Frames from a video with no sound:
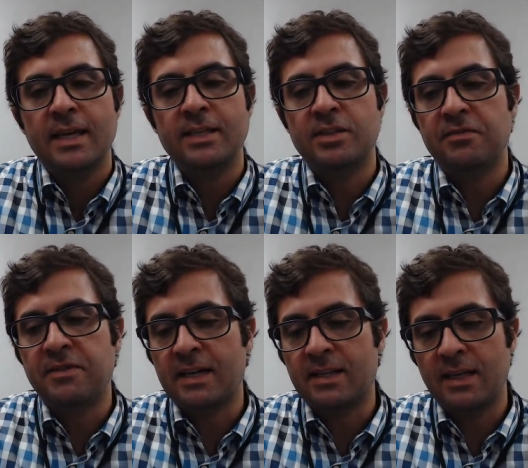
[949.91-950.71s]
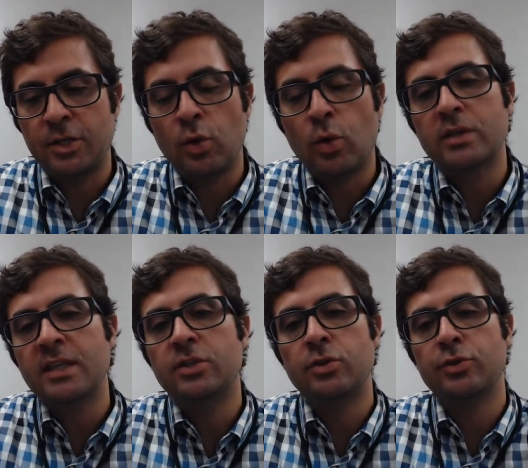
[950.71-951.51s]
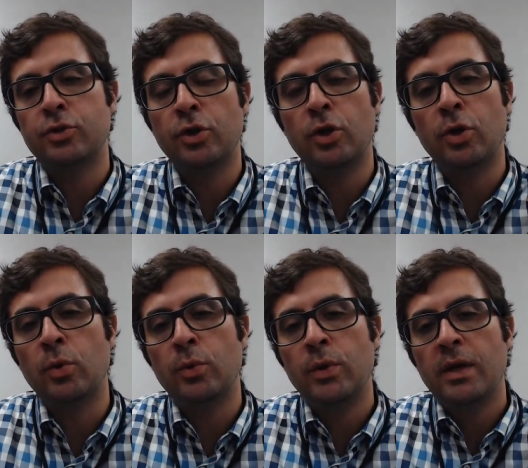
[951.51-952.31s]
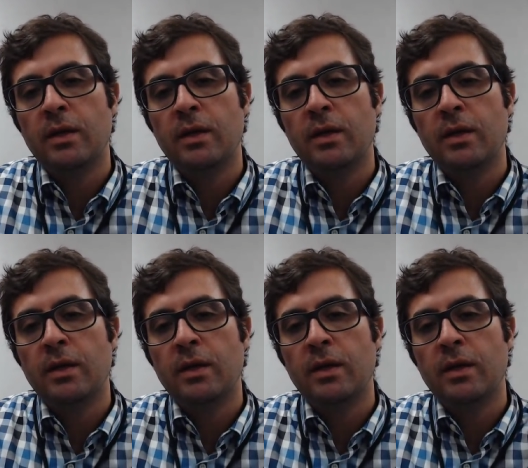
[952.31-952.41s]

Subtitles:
is the fact that your teachers know